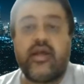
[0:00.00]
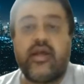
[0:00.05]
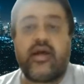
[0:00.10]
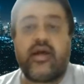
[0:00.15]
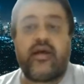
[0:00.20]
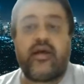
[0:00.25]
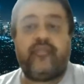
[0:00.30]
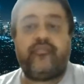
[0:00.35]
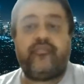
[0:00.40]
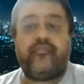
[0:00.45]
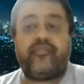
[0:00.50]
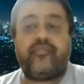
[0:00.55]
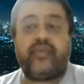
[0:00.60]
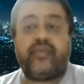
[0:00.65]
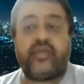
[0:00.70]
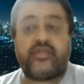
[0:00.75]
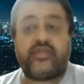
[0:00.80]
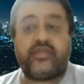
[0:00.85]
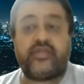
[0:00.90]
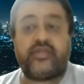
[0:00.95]

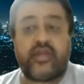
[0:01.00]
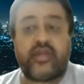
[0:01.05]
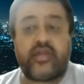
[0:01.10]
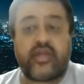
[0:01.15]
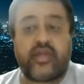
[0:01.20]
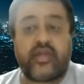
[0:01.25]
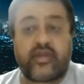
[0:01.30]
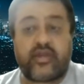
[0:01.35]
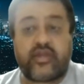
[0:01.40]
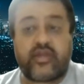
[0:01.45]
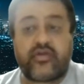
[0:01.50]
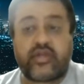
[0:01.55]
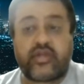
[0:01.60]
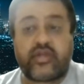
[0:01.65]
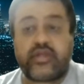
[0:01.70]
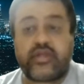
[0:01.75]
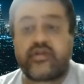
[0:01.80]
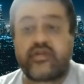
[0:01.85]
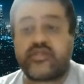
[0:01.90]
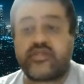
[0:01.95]
you are
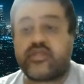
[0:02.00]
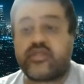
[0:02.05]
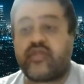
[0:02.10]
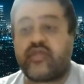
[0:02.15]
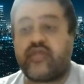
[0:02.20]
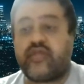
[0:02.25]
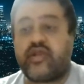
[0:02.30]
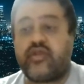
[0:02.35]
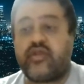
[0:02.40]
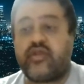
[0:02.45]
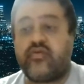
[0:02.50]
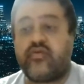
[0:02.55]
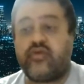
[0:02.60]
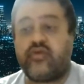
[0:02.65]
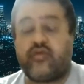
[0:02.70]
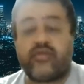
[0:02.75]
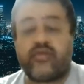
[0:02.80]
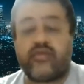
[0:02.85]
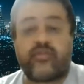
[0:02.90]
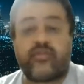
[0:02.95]
increasing the value
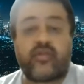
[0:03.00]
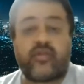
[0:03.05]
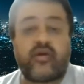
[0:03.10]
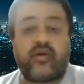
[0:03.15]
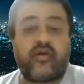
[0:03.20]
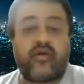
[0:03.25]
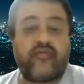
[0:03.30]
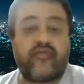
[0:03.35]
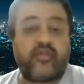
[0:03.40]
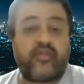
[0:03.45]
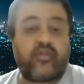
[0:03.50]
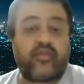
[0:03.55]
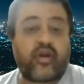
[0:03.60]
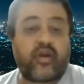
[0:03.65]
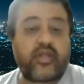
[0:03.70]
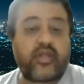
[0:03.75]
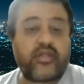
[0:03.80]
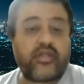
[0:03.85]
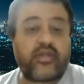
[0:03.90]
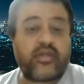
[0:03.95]
of the
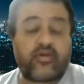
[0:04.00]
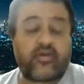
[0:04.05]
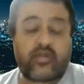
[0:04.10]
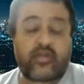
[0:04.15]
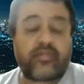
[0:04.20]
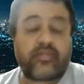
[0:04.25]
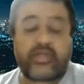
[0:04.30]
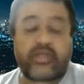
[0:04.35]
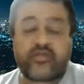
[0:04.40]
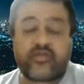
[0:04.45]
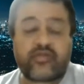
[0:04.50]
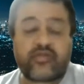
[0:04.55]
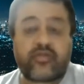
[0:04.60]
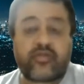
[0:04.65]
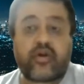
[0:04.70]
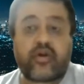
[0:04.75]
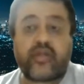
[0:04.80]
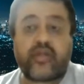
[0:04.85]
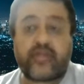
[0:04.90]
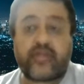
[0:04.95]
product, the price of the
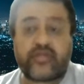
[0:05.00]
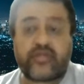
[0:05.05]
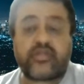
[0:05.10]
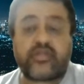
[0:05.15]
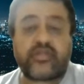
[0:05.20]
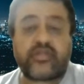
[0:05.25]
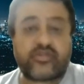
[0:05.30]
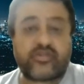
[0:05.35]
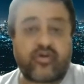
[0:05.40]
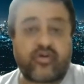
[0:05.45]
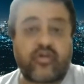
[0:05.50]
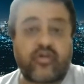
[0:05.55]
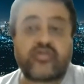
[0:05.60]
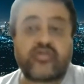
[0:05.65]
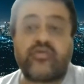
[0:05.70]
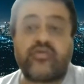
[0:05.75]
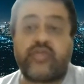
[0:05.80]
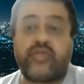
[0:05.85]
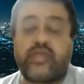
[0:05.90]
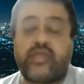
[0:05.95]
product, but you are
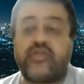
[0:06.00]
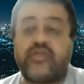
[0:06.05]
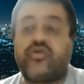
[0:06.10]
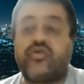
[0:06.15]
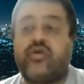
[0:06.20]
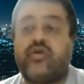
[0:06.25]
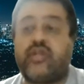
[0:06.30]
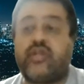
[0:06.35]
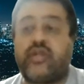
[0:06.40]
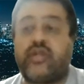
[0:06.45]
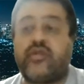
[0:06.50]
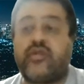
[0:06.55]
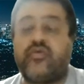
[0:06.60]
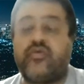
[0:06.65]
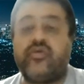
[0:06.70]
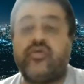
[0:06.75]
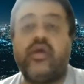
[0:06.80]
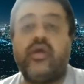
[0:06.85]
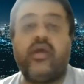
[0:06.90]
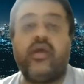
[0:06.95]
also making sure that
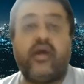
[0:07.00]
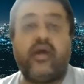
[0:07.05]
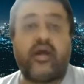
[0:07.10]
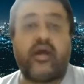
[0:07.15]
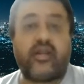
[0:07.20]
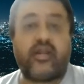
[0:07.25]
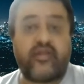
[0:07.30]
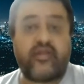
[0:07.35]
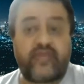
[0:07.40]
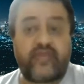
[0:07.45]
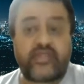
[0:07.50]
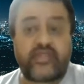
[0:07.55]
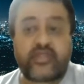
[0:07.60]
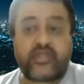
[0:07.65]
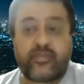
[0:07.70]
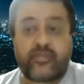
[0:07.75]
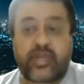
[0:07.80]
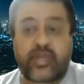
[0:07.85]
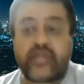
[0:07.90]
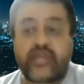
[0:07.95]
you are giving
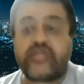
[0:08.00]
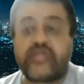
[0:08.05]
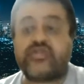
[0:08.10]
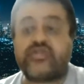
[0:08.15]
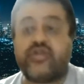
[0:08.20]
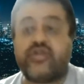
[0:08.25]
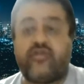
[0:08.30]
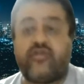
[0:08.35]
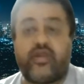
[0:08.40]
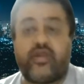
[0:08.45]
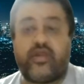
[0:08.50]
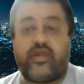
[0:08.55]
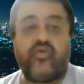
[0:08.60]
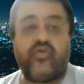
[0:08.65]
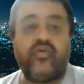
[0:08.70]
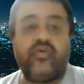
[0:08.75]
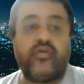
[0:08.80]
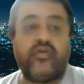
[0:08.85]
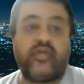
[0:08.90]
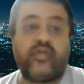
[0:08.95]
some additional
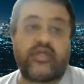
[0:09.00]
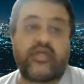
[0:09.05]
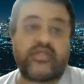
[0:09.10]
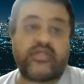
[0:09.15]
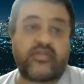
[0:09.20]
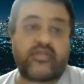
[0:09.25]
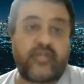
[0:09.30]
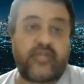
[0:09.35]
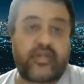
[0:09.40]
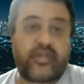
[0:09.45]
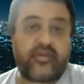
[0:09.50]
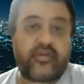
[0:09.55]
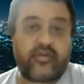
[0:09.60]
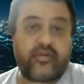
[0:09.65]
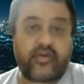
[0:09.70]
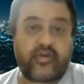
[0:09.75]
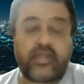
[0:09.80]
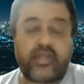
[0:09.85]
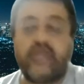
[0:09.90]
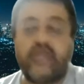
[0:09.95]
value to the customer.
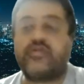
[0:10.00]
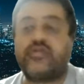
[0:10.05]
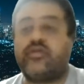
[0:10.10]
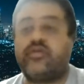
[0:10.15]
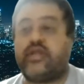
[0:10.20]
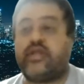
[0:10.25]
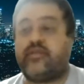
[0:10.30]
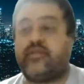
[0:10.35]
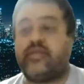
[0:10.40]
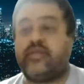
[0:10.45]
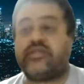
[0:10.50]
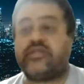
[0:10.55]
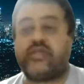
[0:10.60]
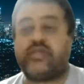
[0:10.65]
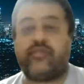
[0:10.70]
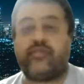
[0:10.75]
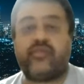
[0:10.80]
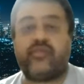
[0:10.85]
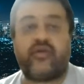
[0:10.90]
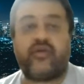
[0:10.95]
Okay, so that makes
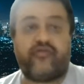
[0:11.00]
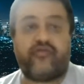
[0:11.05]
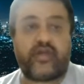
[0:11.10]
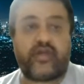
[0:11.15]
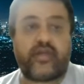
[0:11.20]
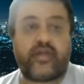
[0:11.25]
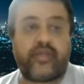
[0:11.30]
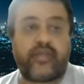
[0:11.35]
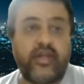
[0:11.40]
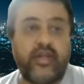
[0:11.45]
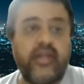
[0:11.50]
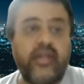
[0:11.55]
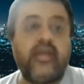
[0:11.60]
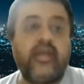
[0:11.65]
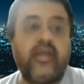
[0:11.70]
them comfortable.